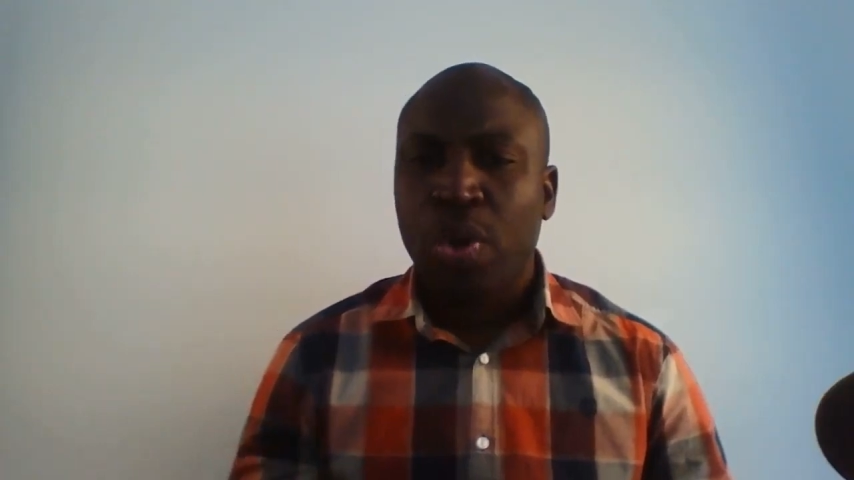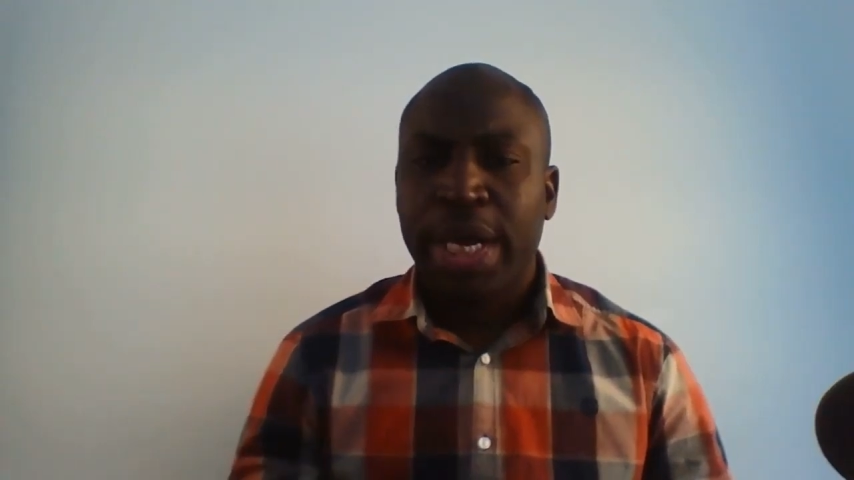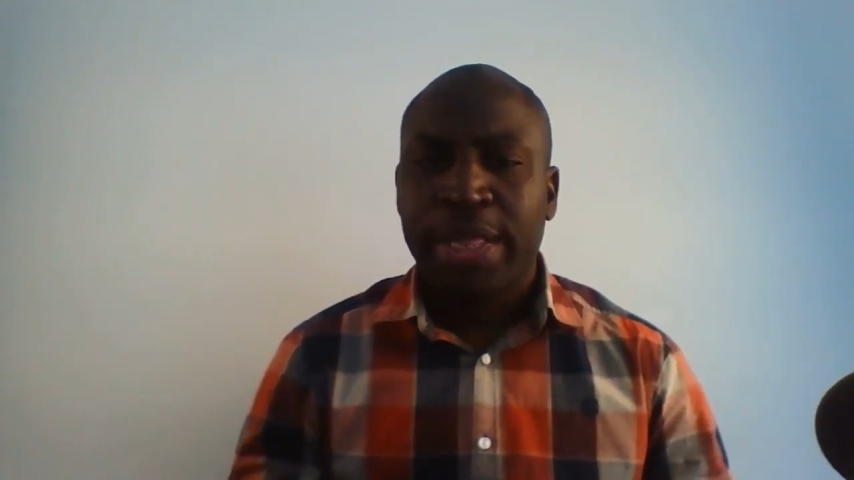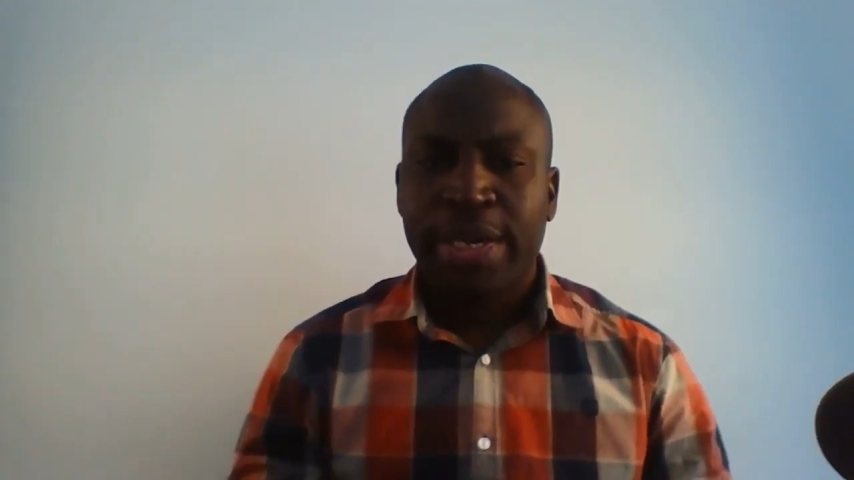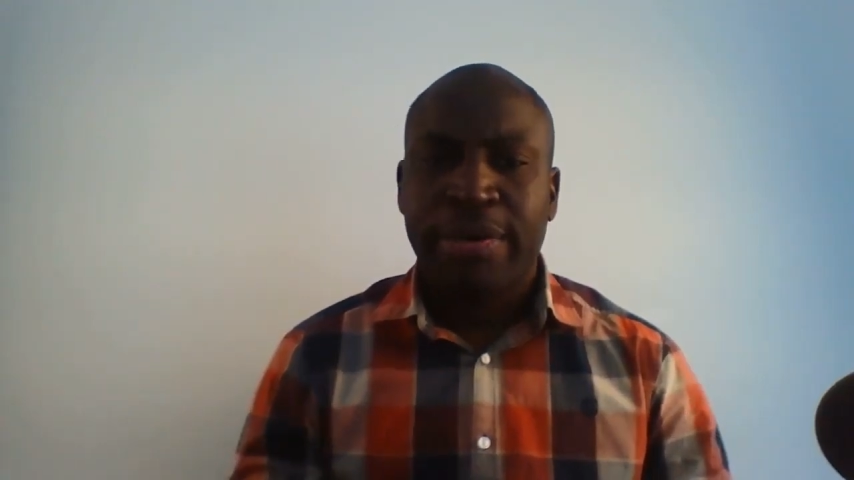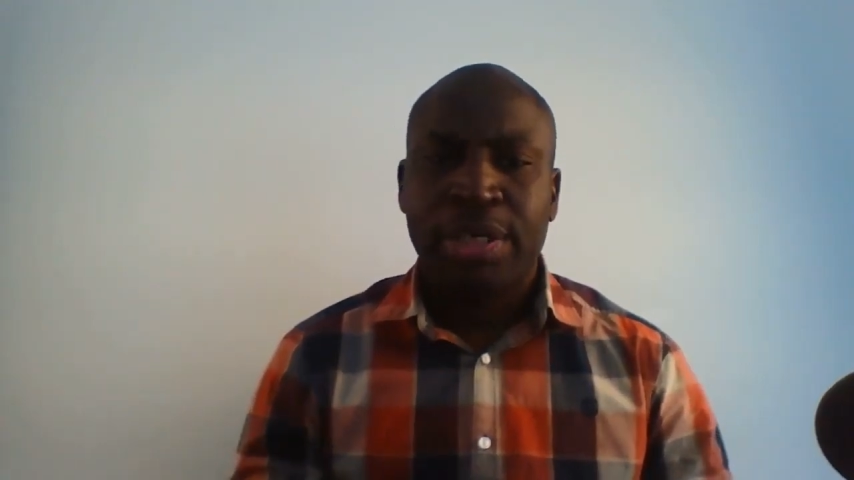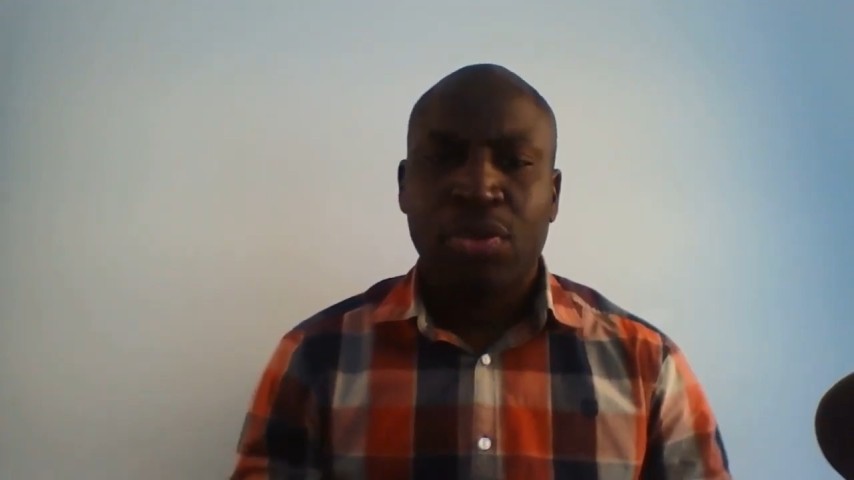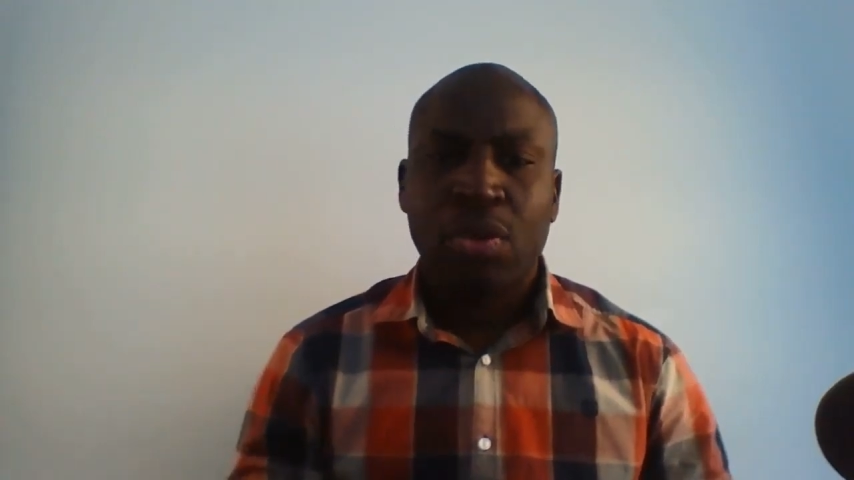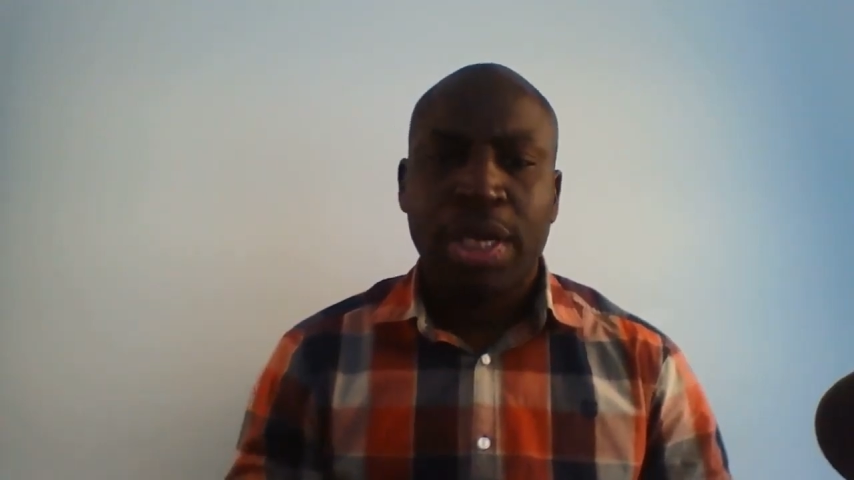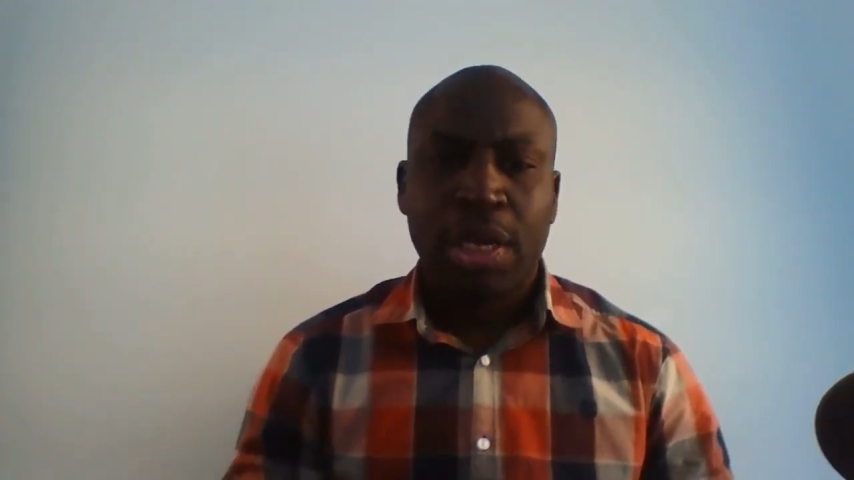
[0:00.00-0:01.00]
where there
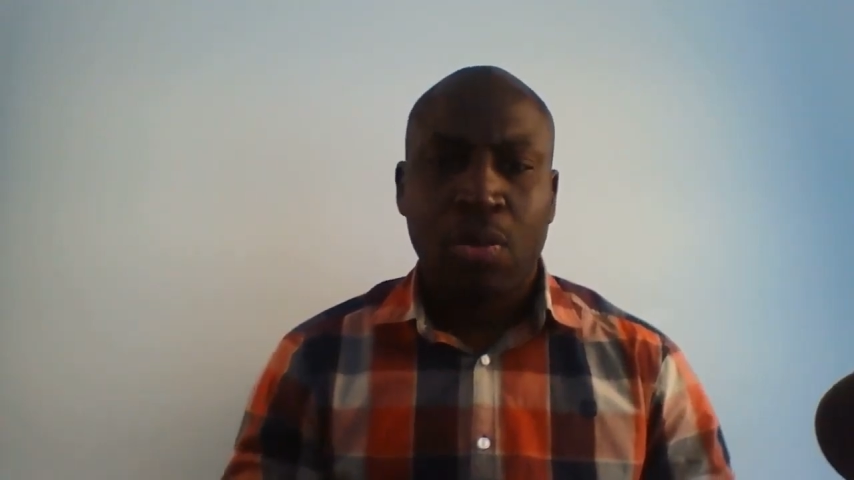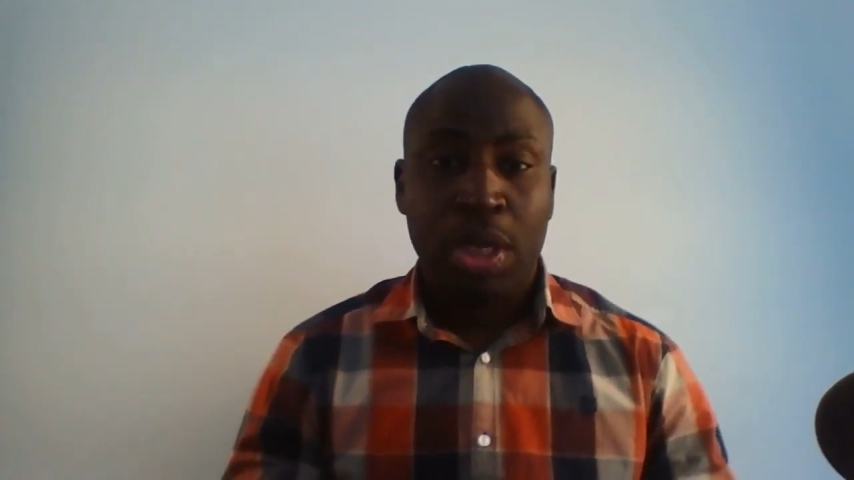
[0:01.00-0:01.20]
is okay,